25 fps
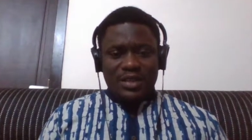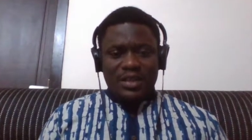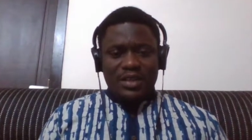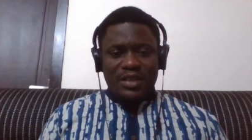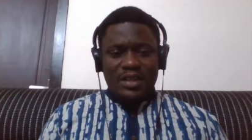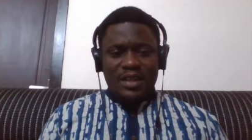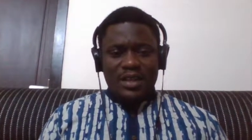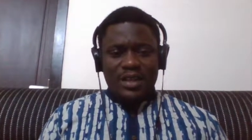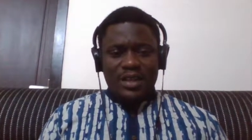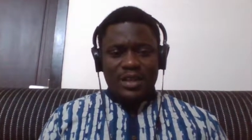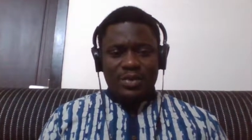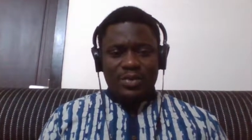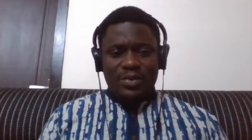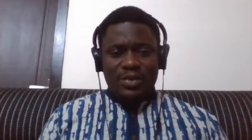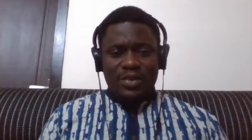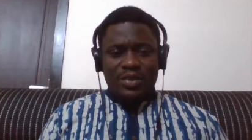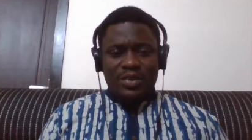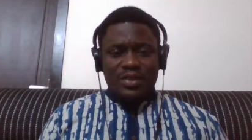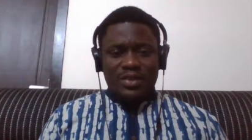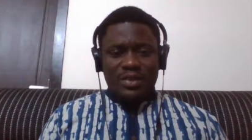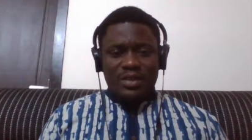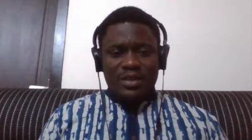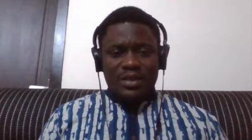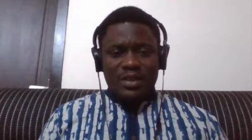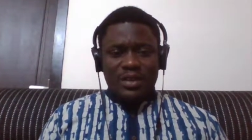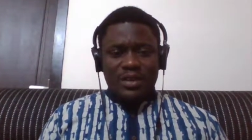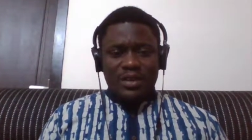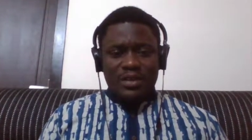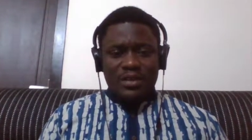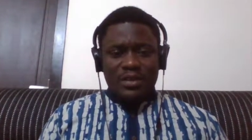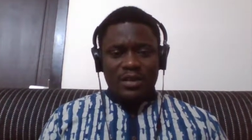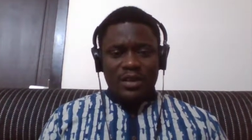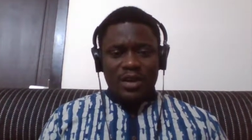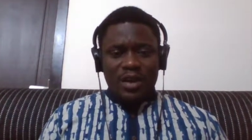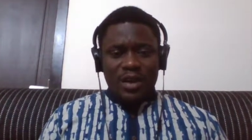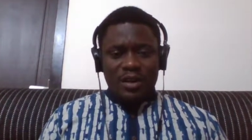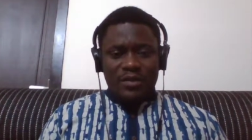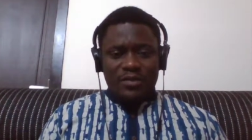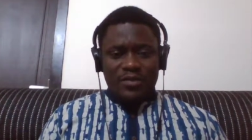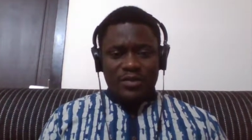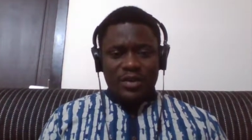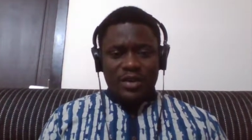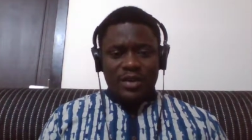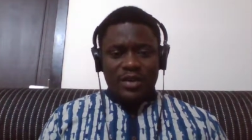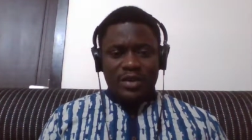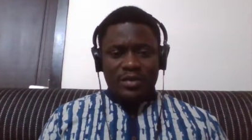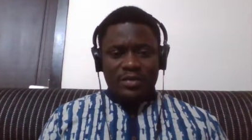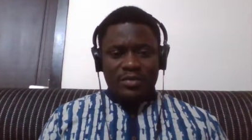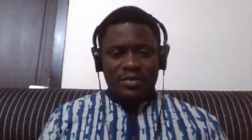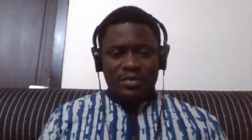that I would uh,
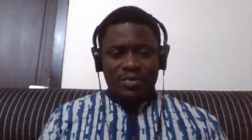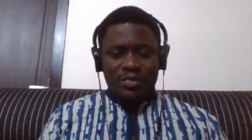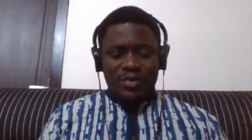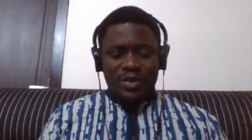offer